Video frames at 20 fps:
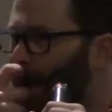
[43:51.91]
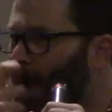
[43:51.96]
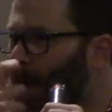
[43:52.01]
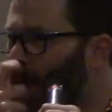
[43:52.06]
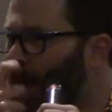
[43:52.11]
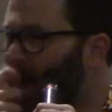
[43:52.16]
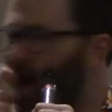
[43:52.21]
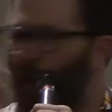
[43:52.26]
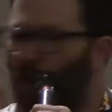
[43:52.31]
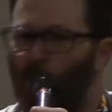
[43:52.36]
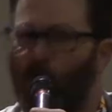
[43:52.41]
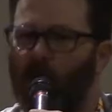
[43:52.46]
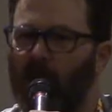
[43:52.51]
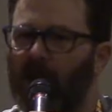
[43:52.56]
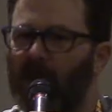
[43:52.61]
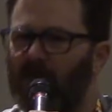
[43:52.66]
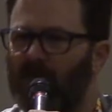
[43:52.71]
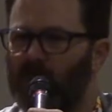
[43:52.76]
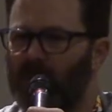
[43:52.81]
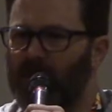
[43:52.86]
and not one
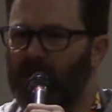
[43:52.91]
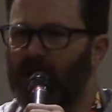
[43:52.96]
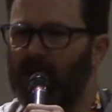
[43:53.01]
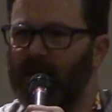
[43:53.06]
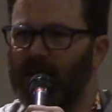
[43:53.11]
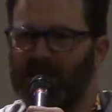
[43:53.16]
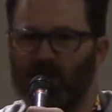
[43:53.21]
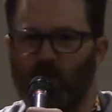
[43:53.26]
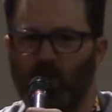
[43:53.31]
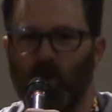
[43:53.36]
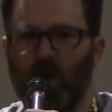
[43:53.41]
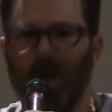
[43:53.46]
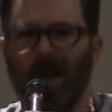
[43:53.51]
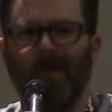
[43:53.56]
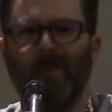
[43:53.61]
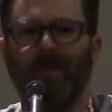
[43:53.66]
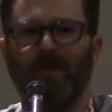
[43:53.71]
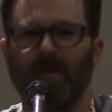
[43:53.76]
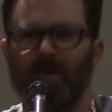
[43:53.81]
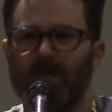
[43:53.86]
of them carries a
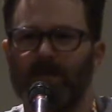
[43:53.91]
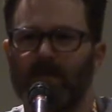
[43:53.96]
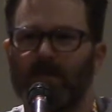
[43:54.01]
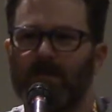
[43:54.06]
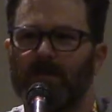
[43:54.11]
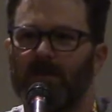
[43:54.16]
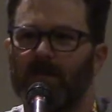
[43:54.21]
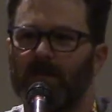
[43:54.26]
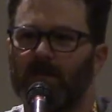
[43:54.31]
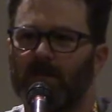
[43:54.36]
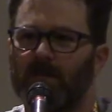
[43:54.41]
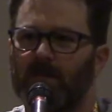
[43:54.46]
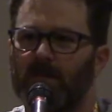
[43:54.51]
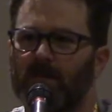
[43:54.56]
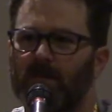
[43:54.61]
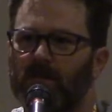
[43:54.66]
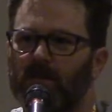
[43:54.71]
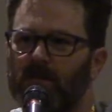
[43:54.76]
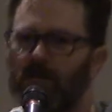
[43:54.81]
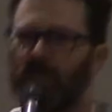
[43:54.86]
whip.
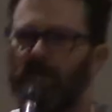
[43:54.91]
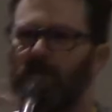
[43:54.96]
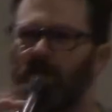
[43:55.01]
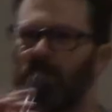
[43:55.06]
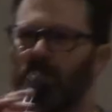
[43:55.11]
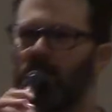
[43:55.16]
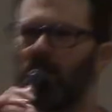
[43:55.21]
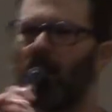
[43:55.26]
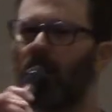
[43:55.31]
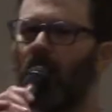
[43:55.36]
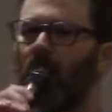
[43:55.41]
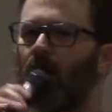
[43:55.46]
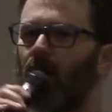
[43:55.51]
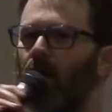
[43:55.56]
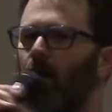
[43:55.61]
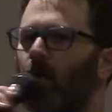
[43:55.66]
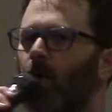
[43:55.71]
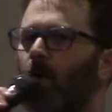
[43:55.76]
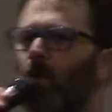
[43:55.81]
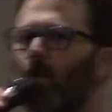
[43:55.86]
So,
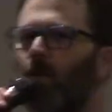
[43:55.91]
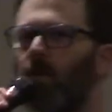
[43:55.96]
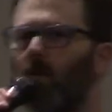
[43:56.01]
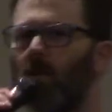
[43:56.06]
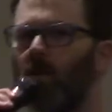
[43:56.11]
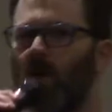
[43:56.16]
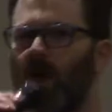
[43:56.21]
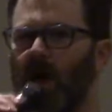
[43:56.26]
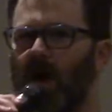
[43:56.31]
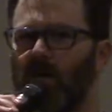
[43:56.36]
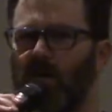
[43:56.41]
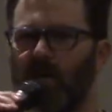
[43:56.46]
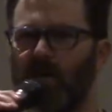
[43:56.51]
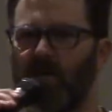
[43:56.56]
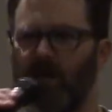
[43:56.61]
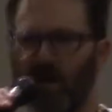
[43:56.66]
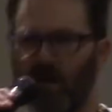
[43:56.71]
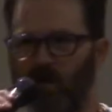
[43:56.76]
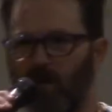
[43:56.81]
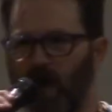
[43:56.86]
oh, how do
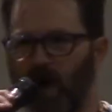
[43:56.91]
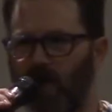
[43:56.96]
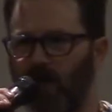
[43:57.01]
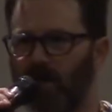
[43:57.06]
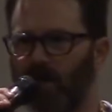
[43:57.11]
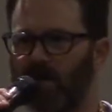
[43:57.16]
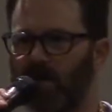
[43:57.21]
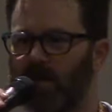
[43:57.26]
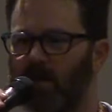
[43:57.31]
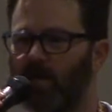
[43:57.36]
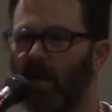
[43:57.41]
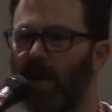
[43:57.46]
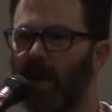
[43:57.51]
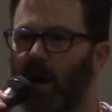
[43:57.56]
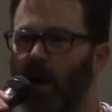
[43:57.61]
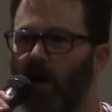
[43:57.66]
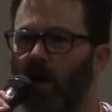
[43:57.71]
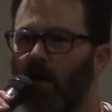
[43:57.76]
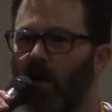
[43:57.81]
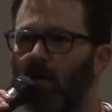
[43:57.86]
we get around this? I'm
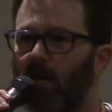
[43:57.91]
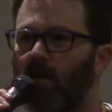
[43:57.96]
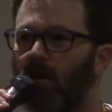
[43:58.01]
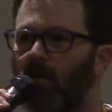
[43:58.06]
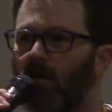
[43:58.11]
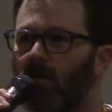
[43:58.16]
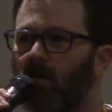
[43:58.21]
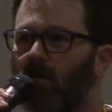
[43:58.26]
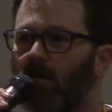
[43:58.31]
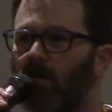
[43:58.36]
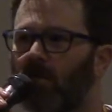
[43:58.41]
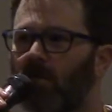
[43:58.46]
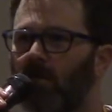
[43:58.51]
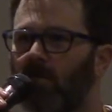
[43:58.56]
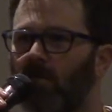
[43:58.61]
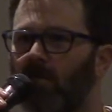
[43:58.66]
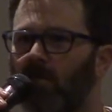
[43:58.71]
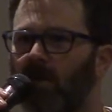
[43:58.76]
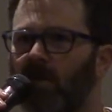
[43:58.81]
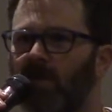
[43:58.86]
like, oh,
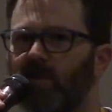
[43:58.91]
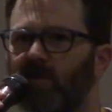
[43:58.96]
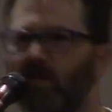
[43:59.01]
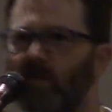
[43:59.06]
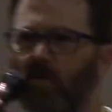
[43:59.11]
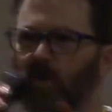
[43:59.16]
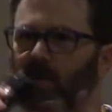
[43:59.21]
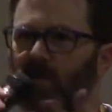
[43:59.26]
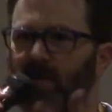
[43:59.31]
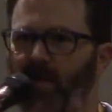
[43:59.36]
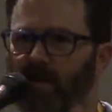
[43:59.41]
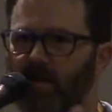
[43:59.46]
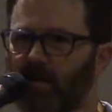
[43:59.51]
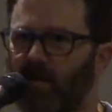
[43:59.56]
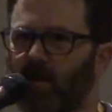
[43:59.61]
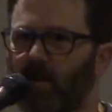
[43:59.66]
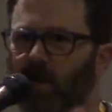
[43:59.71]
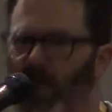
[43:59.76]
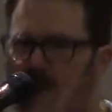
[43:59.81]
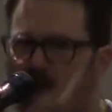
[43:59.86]
why I just do what they're
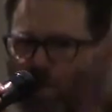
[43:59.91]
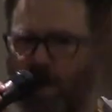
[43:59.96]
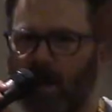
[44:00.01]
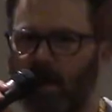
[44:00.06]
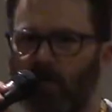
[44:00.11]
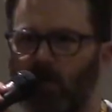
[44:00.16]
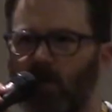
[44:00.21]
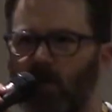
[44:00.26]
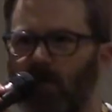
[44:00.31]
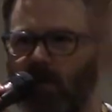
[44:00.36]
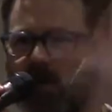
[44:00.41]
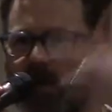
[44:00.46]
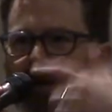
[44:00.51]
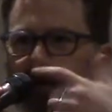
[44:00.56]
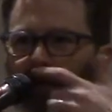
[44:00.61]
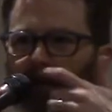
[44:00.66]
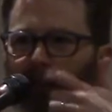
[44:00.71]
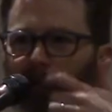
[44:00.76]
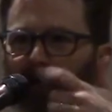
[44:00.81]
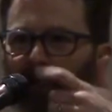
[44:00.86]
doing. They made a movie.
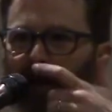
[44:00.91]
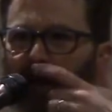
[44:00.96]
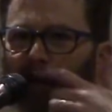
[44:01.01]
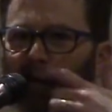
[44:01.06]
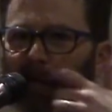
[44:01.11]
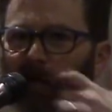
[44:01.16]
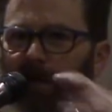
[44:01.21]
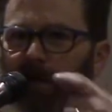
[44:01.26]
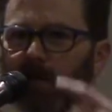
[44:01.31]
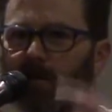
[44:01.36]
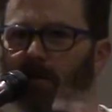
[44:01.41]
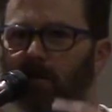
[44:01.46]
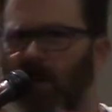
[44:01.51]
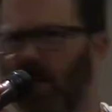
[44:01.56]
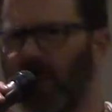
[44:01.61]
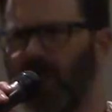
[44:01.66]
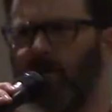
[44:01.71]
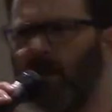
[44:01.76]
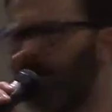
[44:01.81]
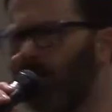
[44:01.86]
That's not real.
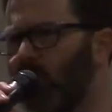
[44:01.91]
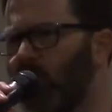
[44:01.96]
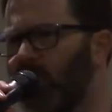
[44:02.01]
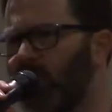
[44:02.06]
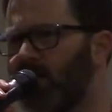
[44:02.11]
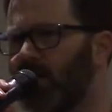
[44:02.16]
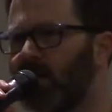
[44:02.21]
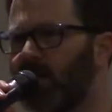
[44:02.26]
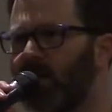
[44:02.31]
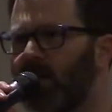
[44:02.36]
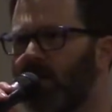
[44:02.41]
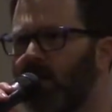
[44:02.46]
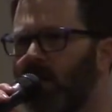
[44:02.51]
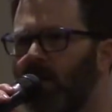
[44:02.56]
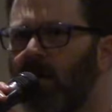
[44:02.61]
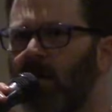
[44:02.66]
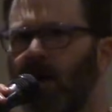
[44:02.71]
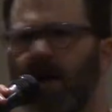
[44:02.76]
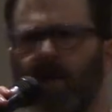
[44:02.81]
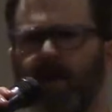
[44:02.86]
I can make movies.
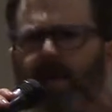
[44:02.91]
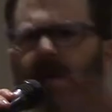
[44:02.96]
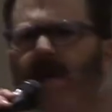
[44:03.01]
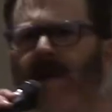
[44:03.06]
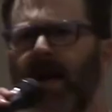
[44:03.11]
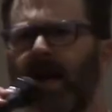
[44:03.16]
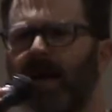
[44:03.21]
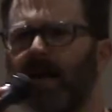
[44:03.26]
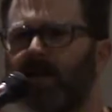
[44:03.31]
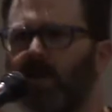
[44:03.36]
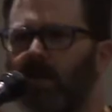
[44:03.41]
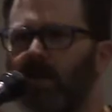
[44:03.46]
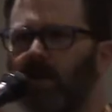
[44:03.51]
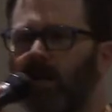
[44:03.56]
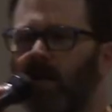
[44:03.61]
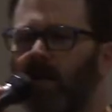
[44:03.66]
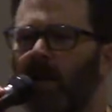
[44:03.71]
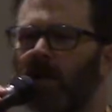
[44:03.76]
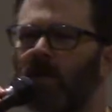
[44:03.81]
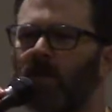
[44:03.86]
I could be an
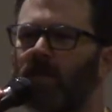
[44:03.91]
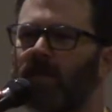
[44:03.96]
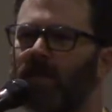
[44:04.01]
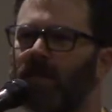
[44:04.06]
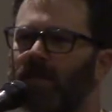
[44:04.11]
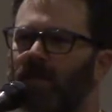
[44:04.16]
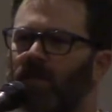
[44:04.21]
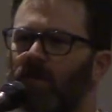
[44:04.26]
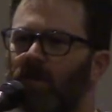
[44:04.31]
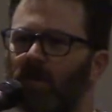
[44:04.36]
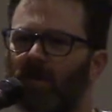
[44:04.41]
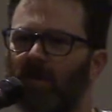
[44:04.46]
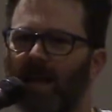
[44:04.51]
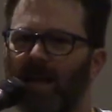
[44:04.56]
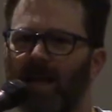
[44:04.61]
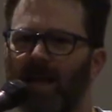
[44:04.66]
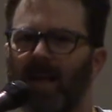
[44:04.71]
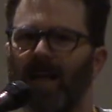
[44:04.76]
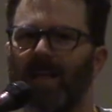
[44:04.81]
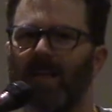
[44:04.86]
actor. And I looked into it. I'm
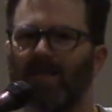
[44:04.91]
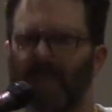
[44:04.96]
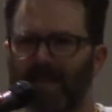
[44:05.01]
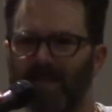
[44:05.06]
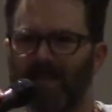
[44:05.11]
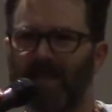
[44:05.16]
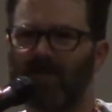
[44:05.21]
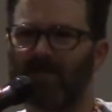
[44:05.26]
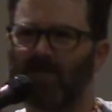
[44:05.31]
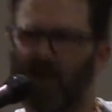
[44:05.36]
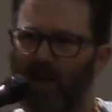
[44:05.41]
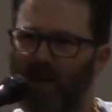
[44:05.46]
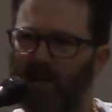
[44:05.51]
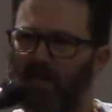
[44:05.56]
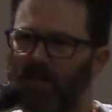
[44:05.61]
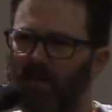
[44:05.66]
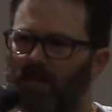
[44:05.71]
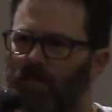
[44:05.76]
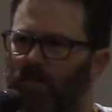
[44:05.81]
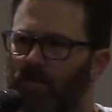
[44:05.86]
like, that sounds
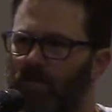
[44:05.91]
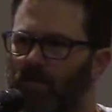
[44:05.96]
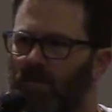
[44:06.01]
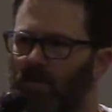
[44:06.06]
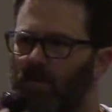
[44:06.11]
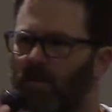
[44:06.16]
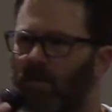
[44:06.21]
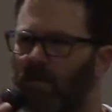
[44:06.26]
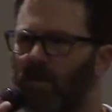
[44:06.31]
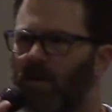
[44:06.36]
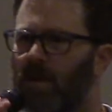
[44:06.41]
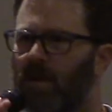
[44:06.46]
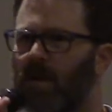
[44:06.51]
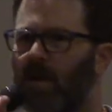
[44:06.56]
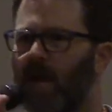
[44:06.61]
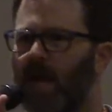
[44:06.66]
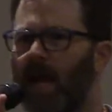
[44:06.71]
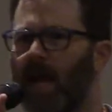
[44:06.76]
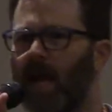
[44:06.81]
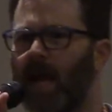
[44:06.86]
awesome.
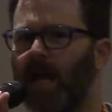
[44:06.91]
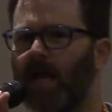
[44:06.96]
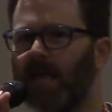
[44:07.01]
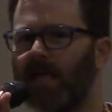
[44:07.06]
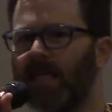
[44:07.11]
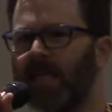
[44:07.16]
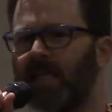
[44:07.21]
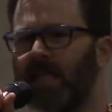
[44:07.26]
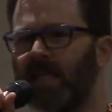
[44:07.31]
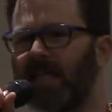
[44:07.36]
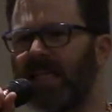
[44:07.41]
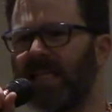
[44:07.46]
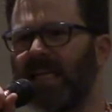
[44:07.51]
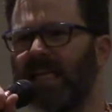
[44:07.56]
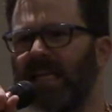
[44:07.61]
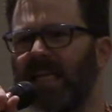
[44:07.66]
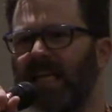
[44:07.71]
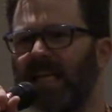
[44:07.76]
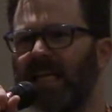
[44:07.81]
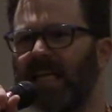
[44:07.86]
And
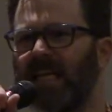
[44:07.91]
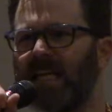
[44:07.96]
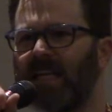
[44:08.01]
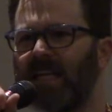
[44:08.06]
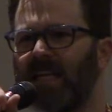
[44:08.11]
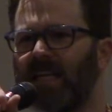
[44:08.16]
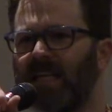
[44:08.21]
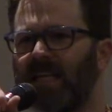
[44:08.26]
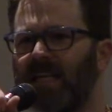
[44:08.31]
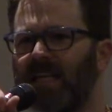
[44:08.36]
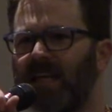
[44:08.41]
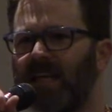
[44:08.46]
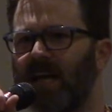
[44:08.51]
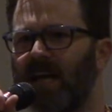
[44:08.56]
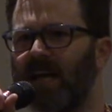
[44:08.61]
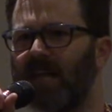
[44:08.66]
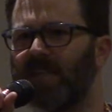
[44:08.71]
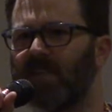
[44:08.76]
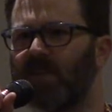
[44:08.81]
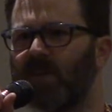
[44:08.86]
then
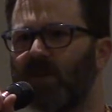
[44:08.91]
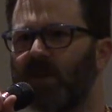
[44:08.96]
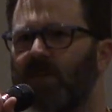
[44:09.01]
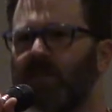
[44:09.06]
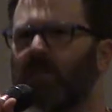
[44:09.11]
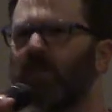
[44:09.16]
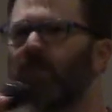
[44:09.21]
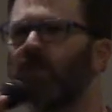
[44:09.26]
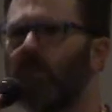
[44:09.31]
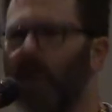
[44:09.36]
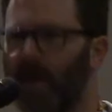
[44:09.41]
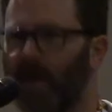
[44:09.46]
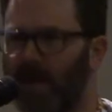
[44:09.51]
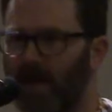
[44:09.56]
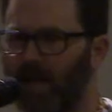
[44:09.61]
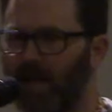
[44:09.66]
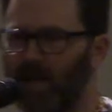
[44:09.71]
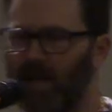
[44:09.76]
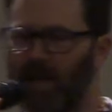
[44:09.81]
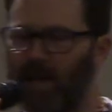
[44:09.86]
I started doing
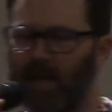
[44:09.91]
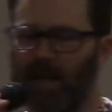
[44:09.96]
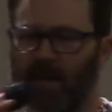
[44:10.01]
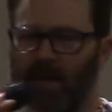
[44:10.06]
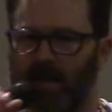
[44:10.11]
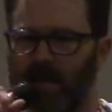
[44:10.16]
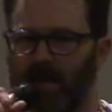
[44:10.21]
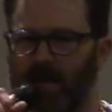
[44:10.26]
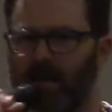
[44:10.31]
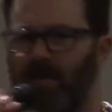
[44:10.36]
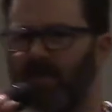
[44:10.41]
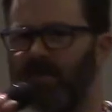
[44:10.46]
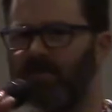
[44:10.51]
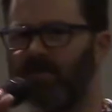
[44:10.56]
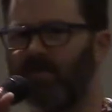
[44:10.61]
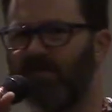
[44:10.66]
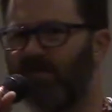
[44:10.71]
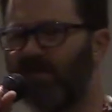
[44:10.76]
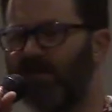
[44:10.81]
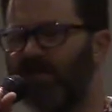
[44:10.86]
it, and it
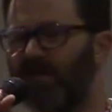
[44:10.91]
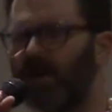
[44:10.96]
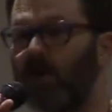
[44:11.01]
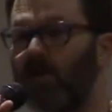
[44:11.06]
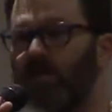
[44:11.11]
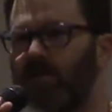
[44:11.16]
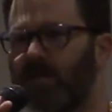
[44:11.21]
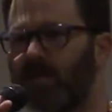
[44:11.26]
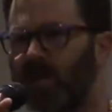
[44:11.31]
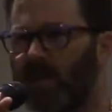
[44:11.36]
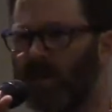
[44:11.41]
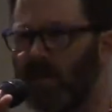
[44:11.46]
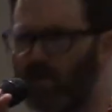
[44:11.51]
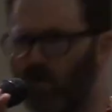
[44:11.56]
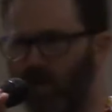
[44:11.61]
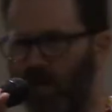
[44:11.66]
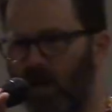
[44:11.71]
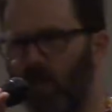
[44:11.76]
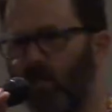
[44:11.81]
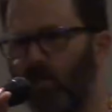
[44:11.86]
felt
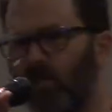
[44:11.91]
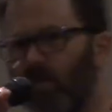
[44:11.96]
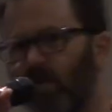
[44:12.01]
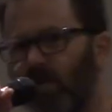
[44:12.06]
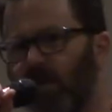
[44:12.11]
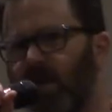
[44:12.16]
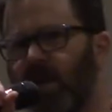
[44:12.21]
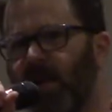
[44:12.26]
incredible.